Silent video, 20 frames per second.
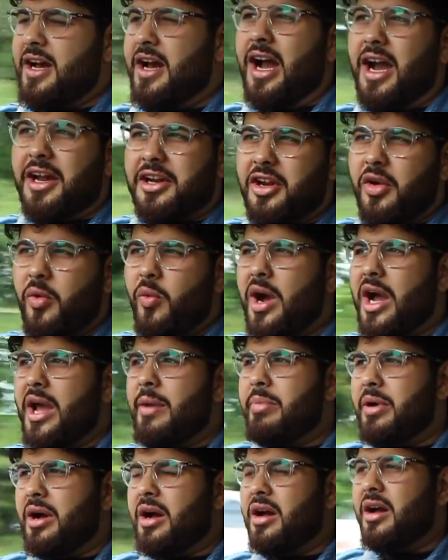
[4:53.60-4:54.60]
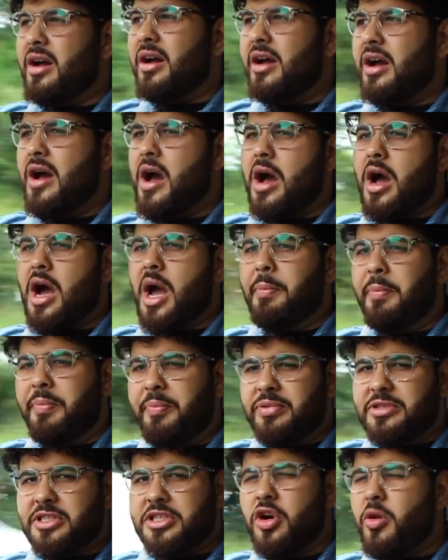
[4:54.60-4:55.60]
I don't know why, but I
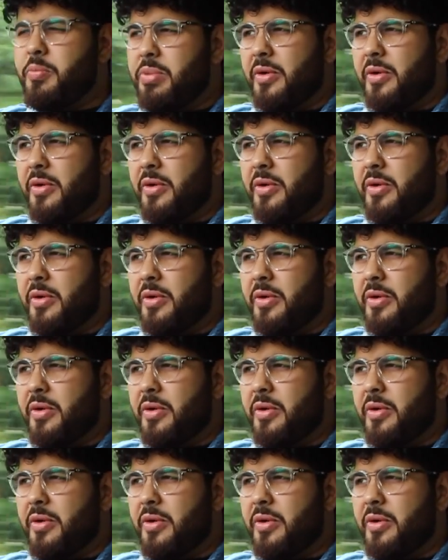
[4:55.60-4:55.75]
still